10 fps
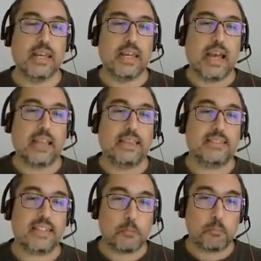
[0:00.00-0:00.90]
and these
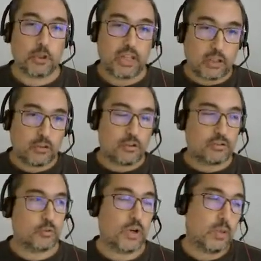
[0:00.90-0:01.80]
key protectors,
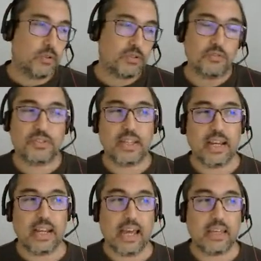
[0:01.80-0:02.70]
together with some
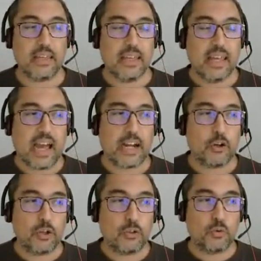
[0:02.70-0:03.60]
CLI, are
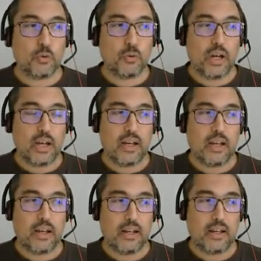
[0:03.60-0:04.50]
going to uh,
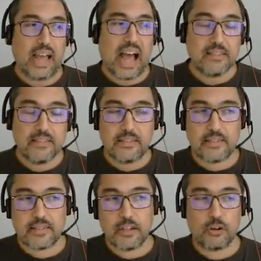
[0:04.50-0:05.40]
uh,
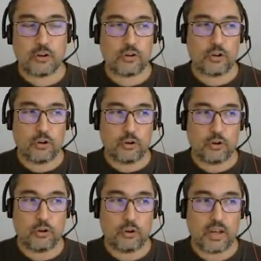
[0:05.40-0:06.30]
unseal or, or,
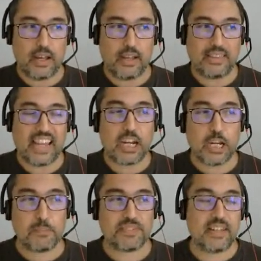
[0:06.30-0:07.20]
or uh,
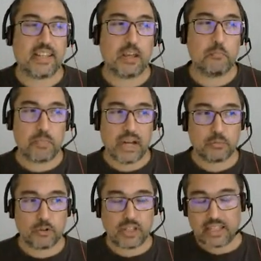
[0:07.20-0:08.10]
decrypt certain
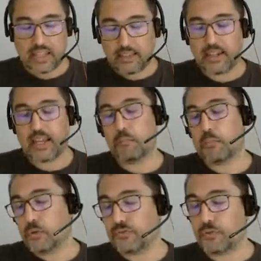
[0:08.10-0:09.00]
password that later can be
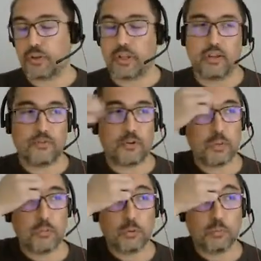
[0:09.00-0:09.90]
used for the for the
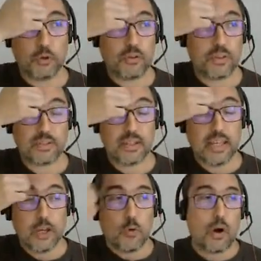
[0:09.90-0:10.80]
mount process.
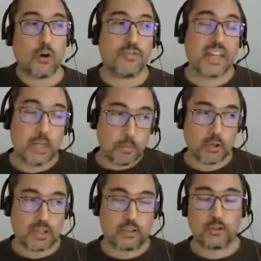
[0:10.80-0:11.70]
One of the key
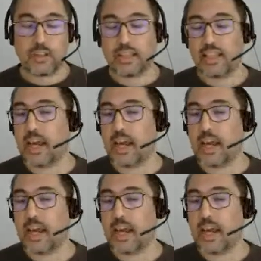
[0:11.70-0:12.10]
protectors that they are